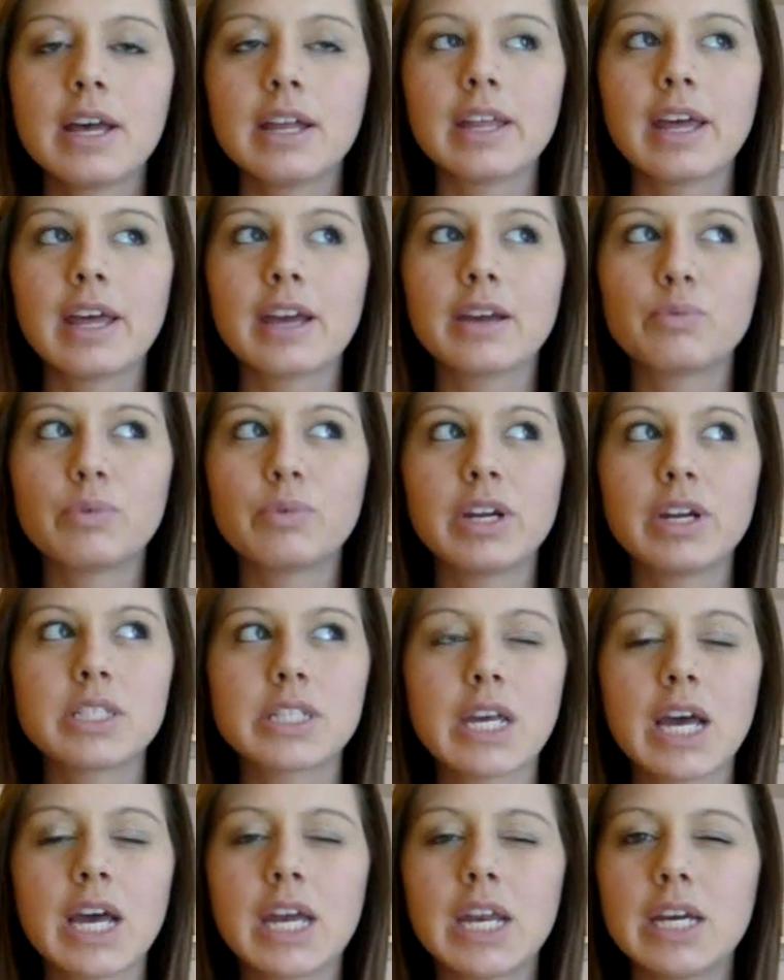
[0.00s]
when
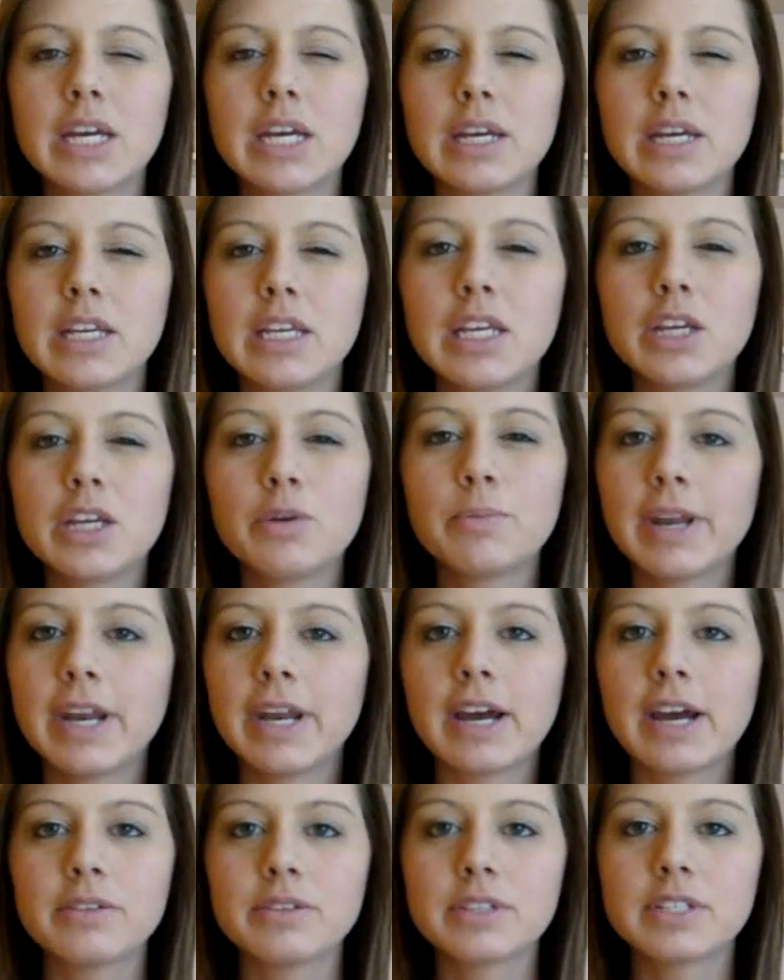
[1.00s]
it's kind of humid
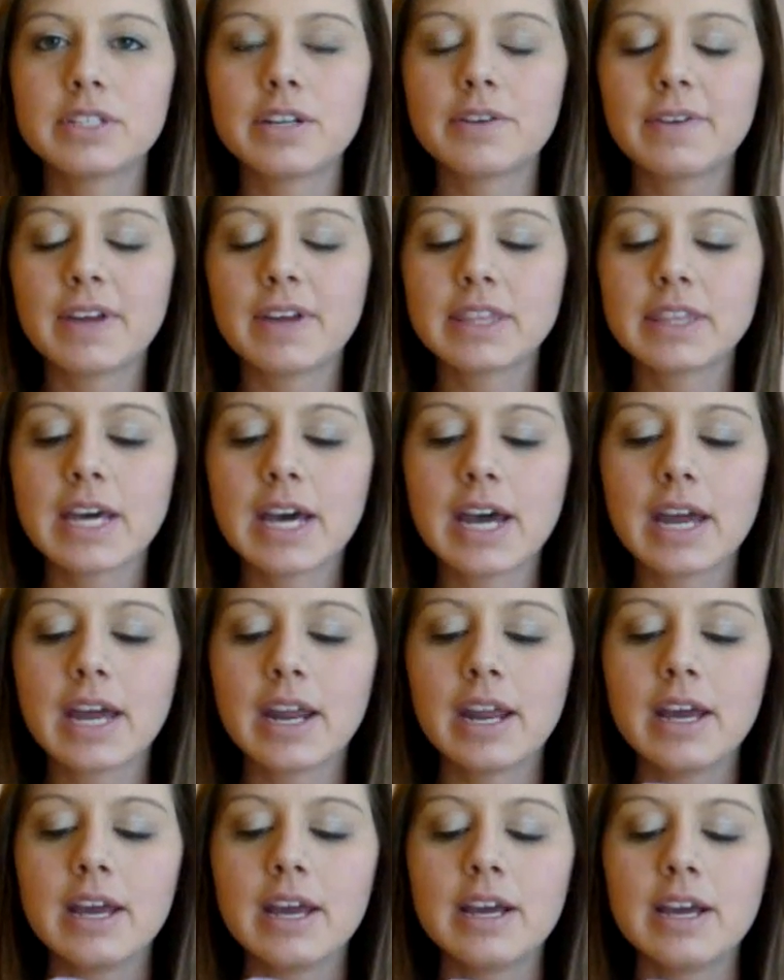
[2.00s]
out and stuff like that.